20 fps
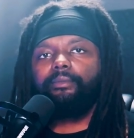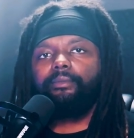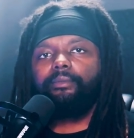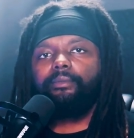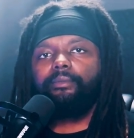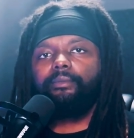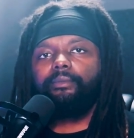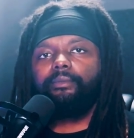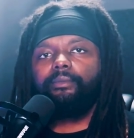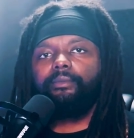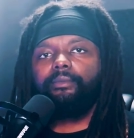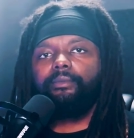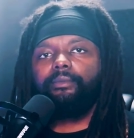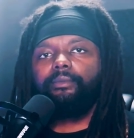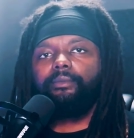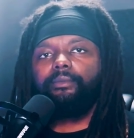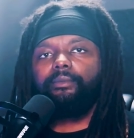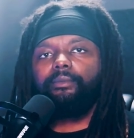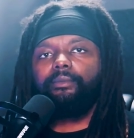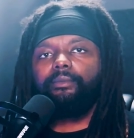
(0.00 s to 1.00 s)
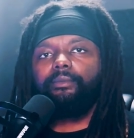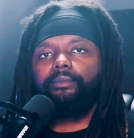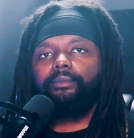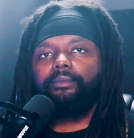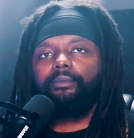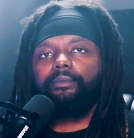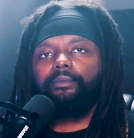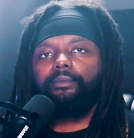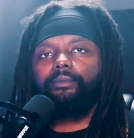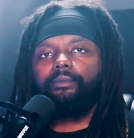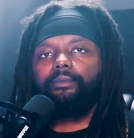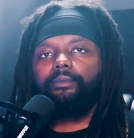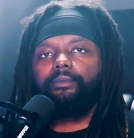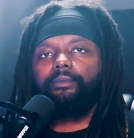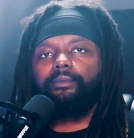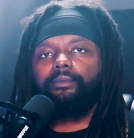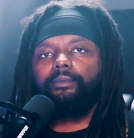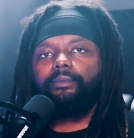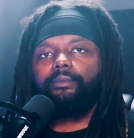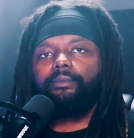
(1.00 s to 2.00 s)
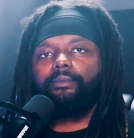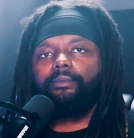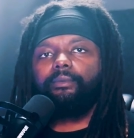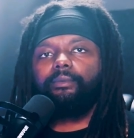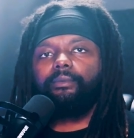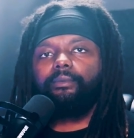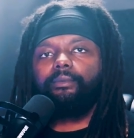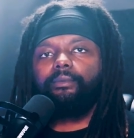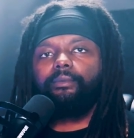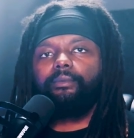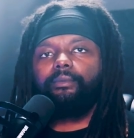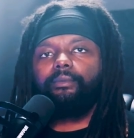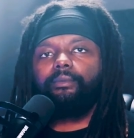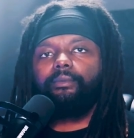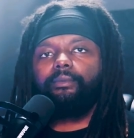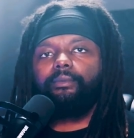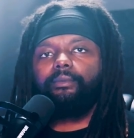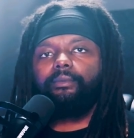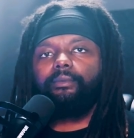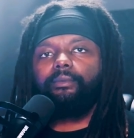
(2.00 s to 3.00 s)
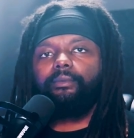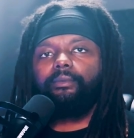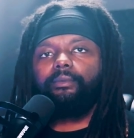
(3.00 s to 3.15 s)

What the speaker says: No one is speaking in this clip.